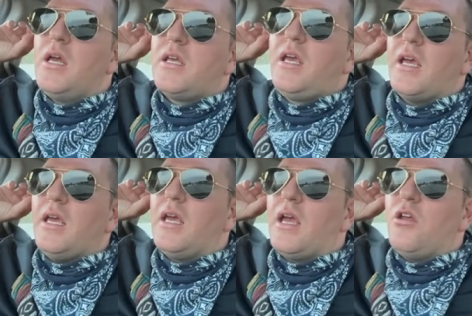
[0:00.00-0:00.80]

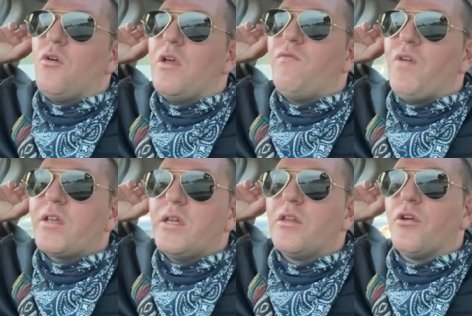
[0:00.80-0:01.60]
kicking,
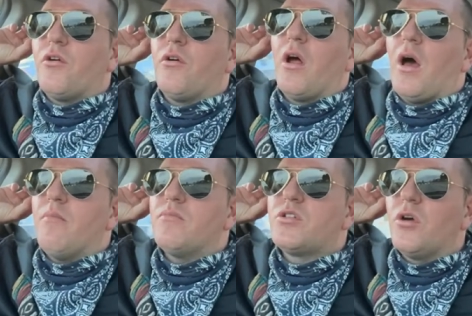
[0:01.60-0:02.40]
evicting their
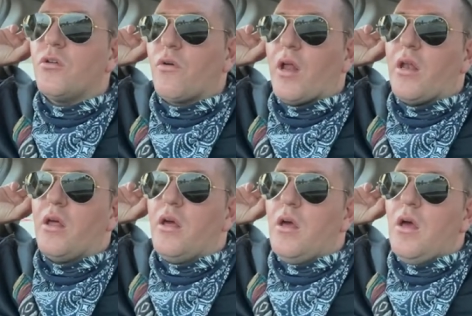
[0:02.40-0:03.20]

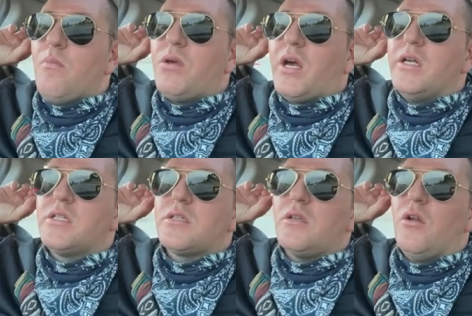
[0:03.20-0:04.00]
children
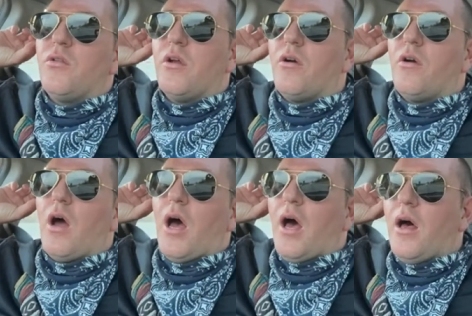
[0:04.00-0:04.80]
because, they're
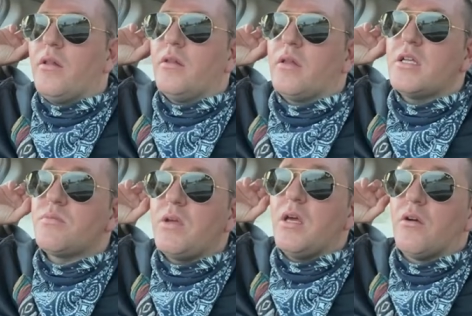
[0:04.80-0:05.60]

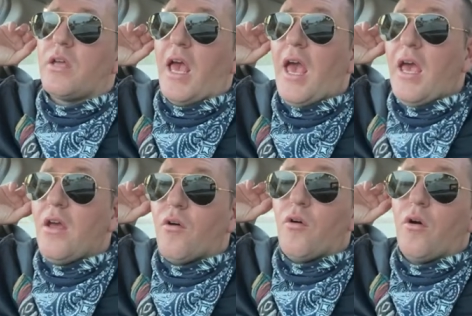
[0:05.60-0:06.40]
lesbian or
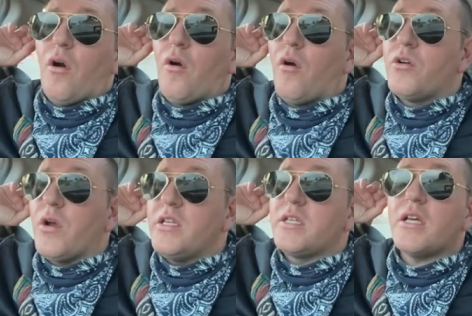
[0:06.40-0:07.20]
gay or
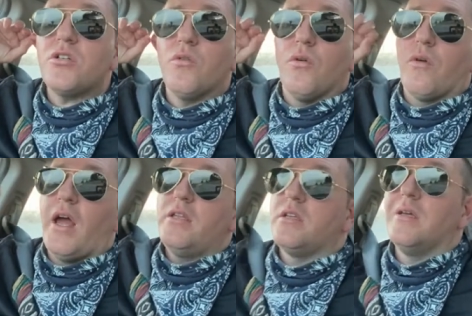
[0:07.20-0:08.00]
transsexual,
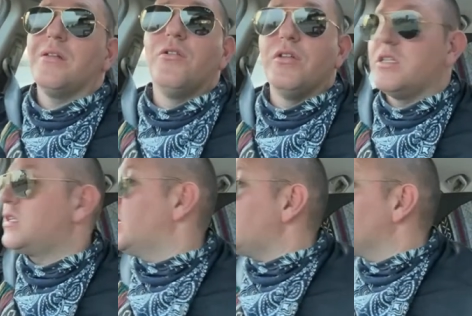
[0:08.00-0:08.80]
right? So literally just
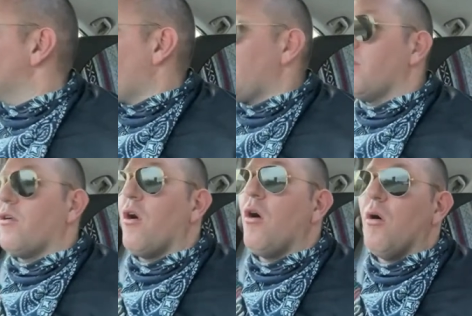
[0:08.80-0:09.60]
kicking them out of
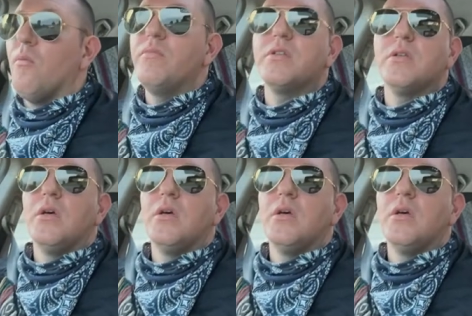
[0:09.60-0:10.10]
their homes.